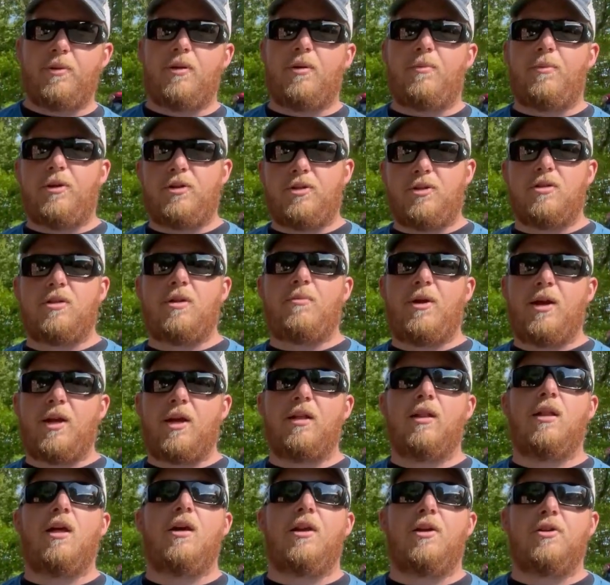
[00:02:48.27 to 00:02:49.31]
I mean, it make
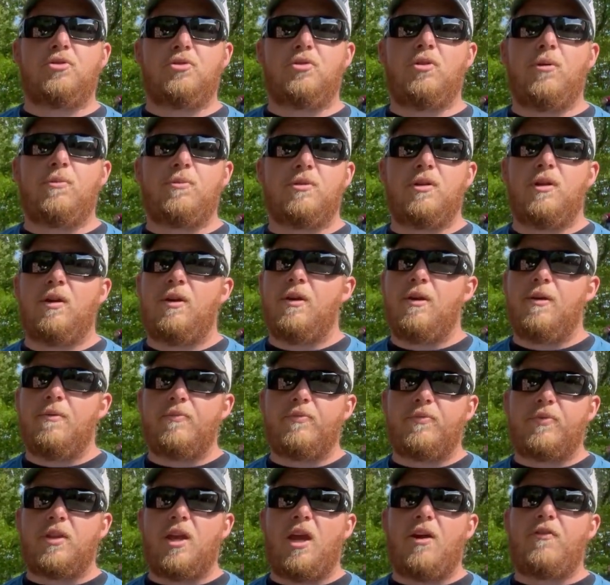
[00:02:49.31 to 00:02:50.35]
a lot of trips
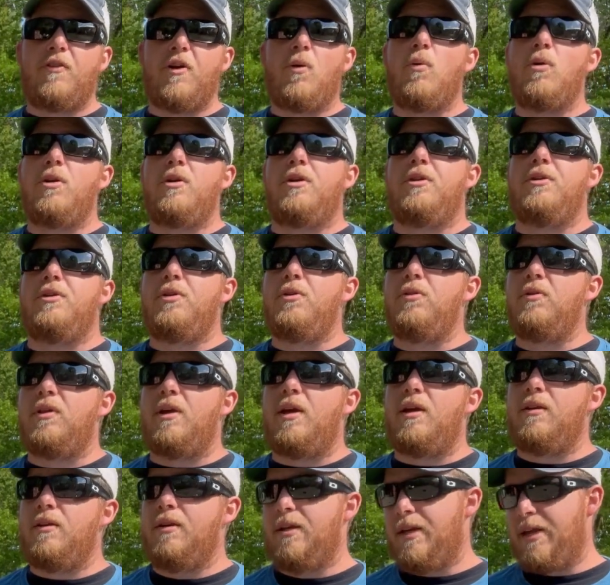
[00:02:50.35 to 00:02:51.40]
if I wanted to do
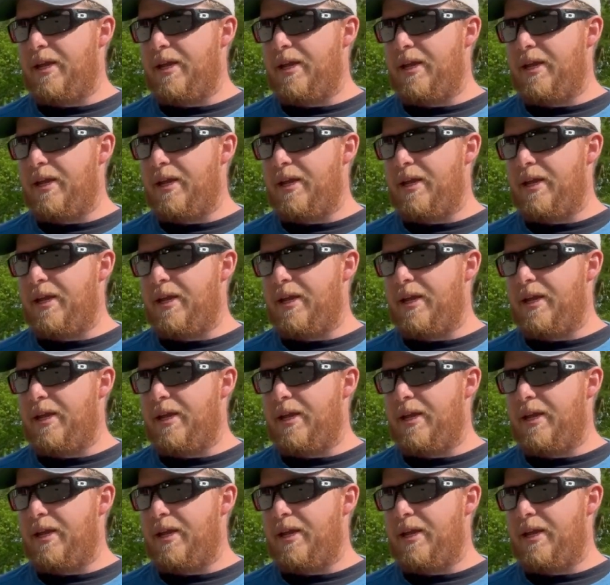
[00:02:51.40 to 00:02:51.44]
that.